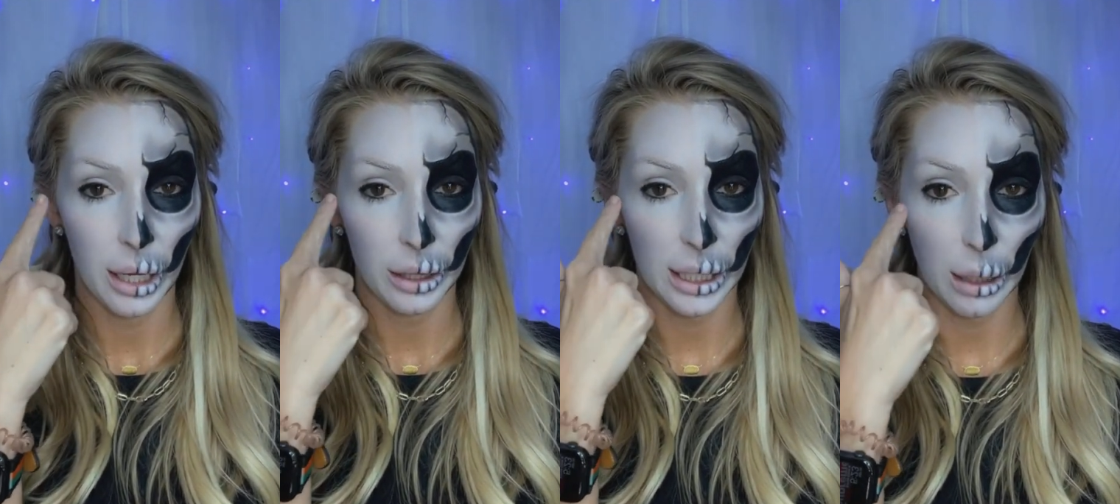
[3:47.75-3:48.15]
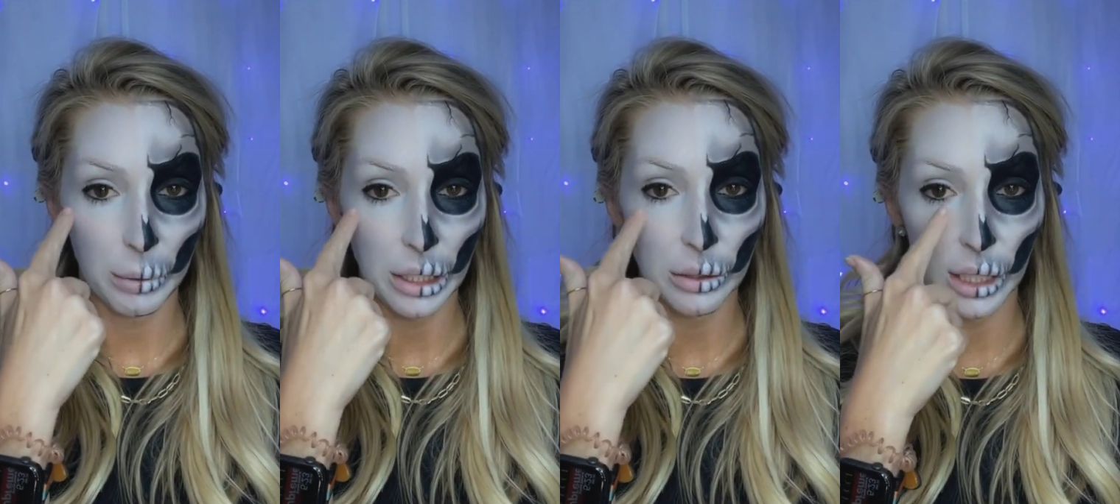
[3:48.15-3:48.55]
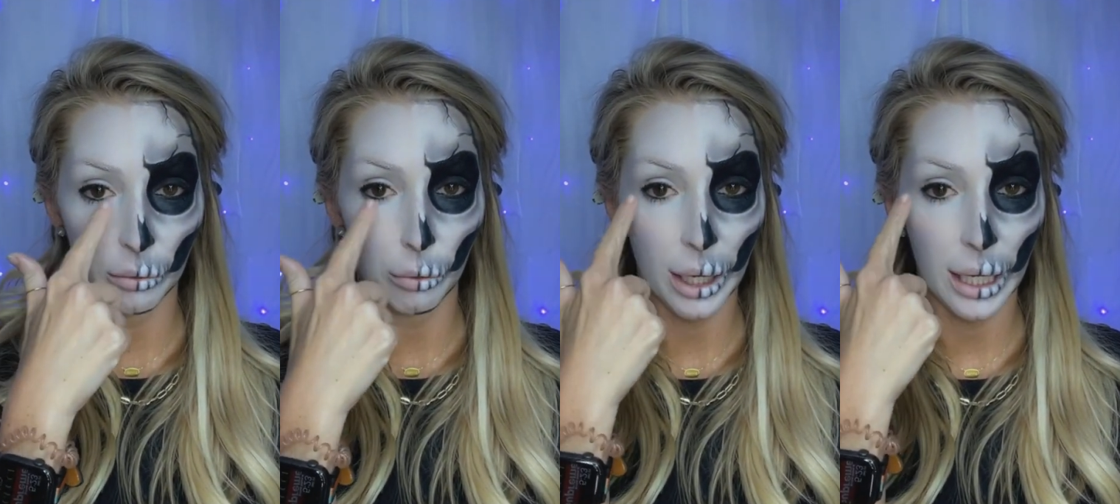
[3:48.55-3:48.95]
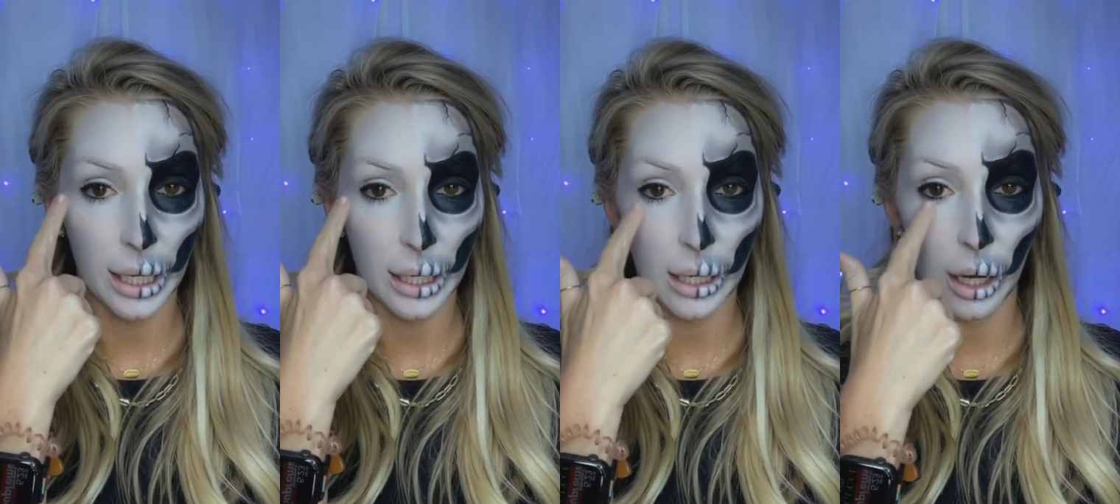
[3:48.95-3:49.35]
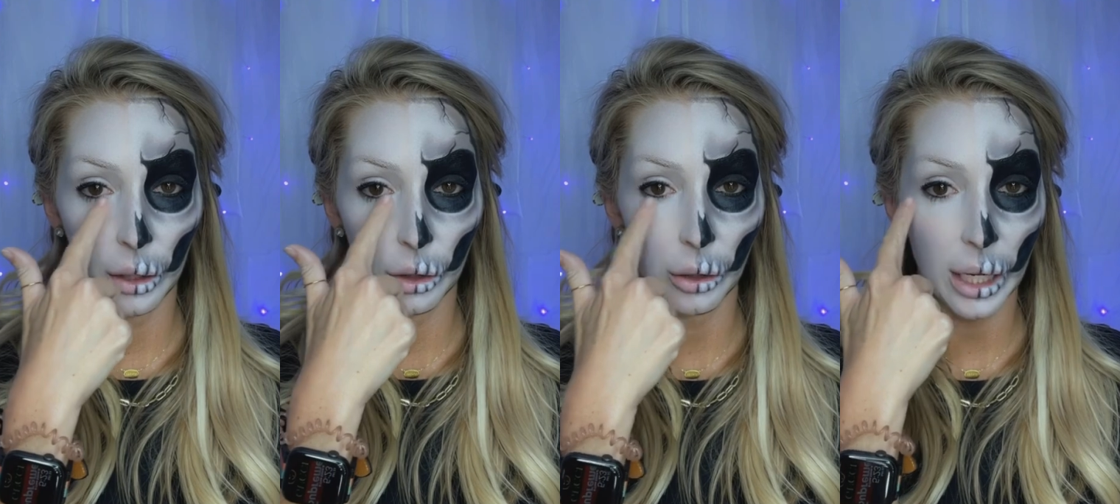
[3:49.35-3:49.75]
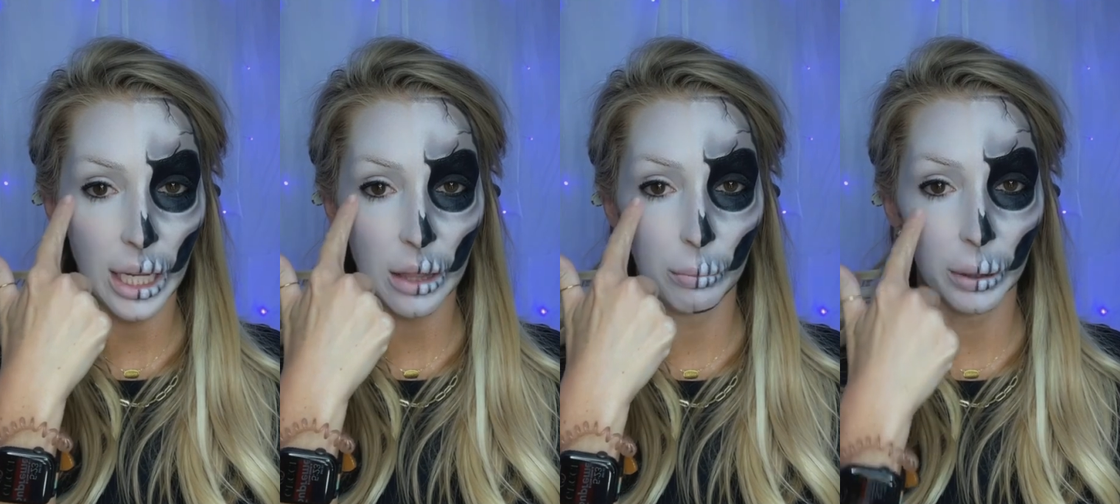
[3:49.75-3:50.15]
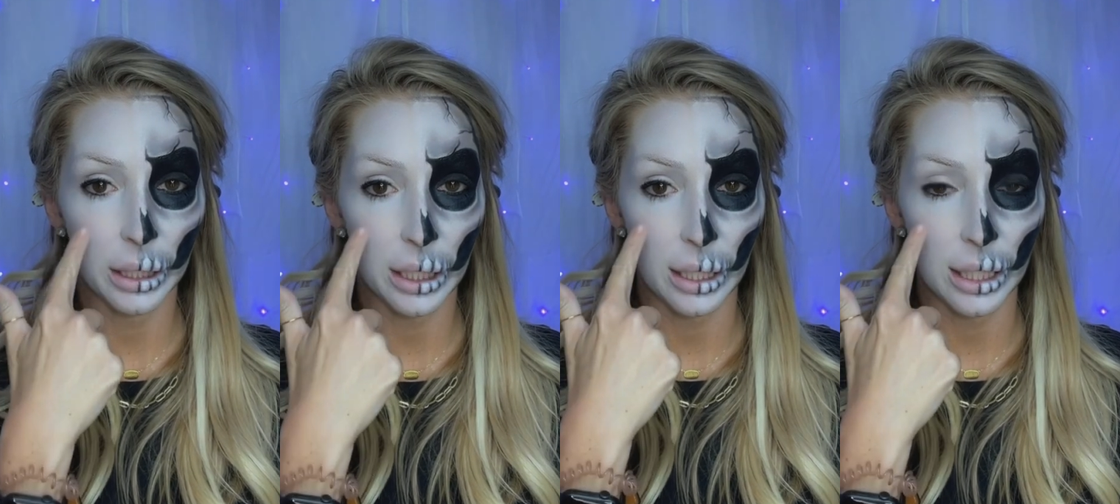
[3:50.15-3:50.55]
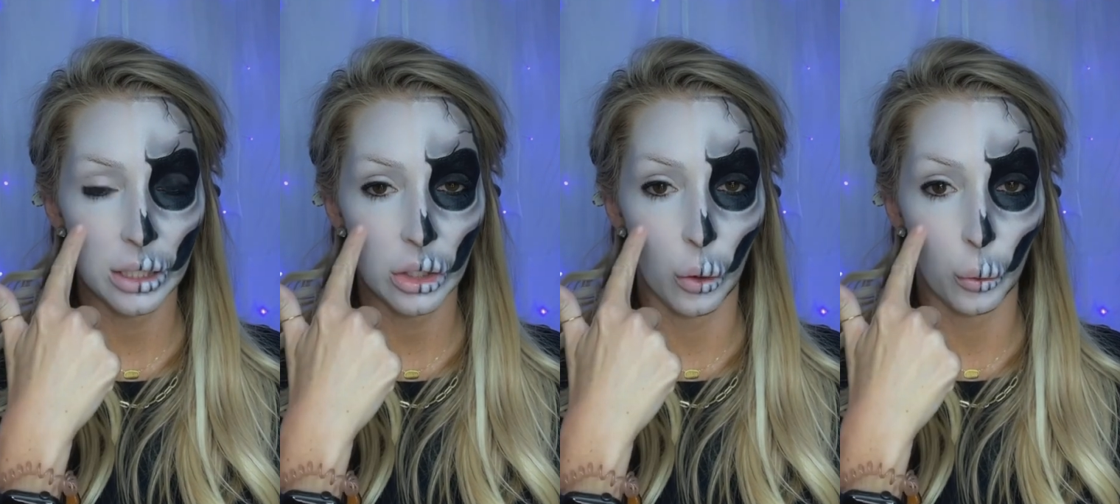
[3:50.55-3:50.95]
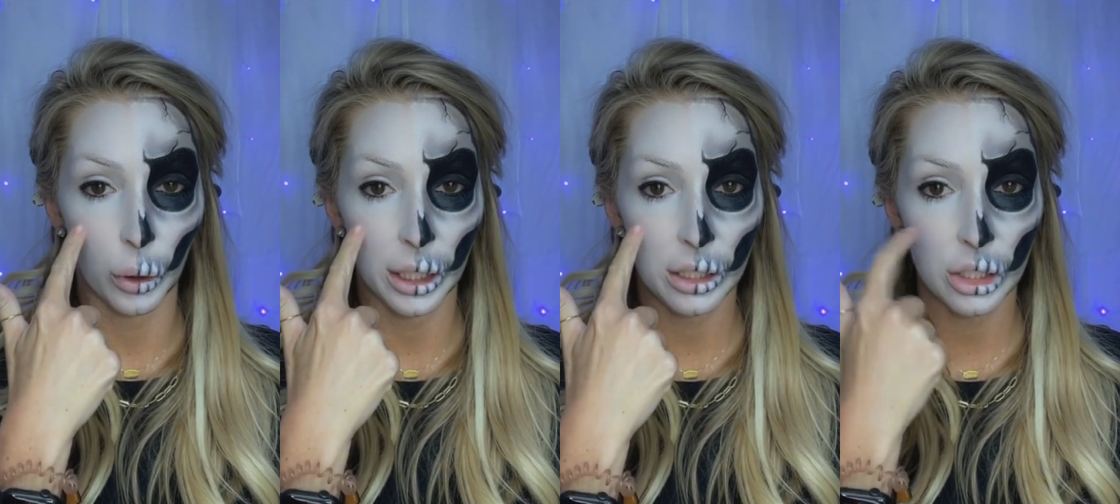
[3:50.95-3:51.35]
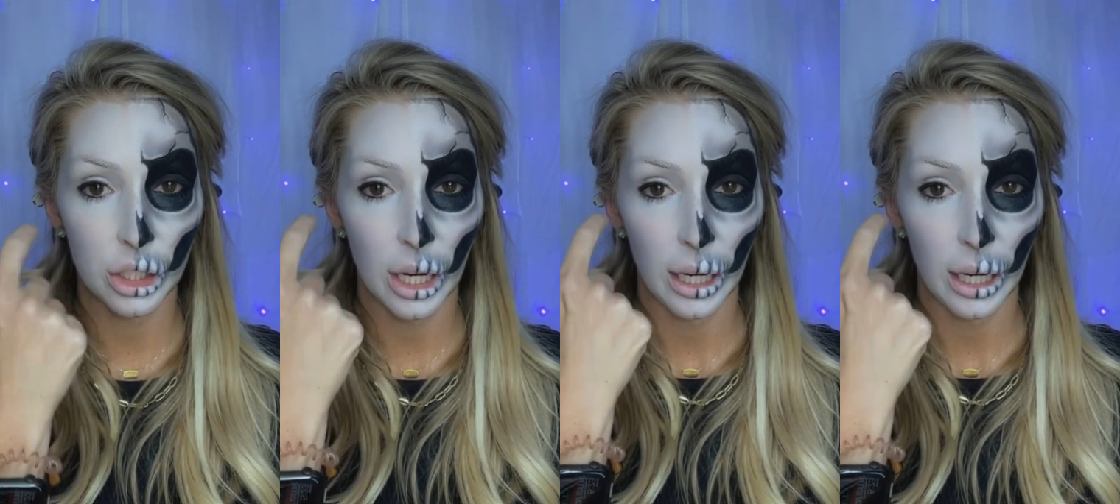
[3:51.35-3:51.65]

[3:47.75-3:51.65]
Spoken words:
Then I'll be using red underneath, blended into orange.